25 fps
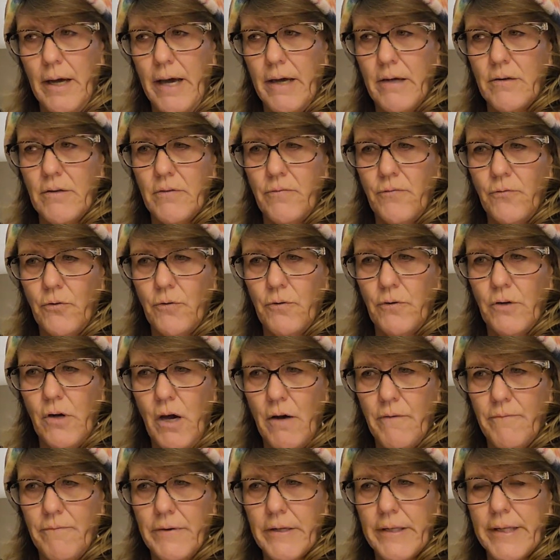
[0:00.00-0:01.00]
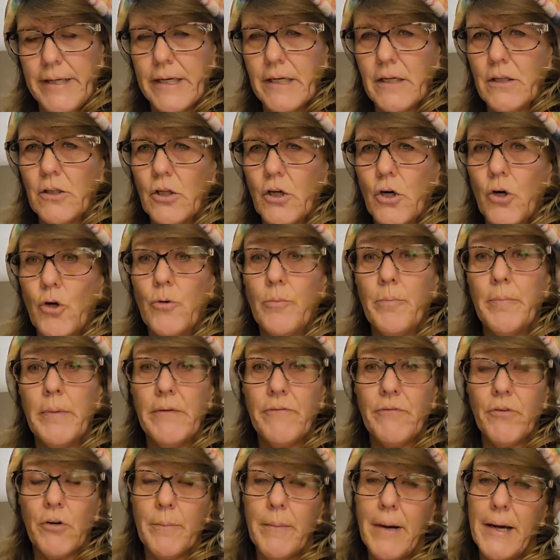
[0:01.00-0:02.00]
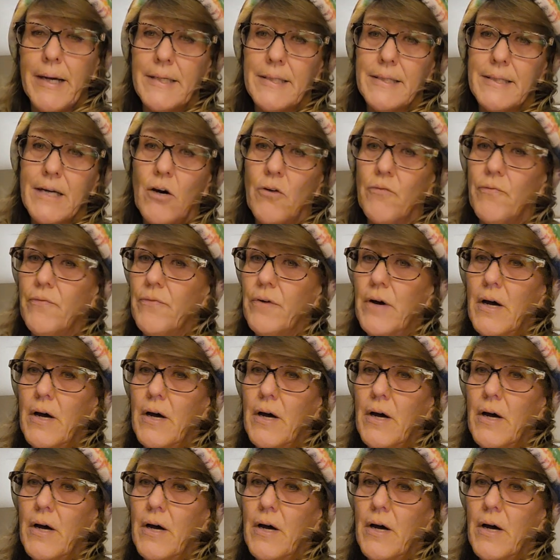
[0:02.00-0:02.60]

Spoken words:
and for not feeling alone, but for myself,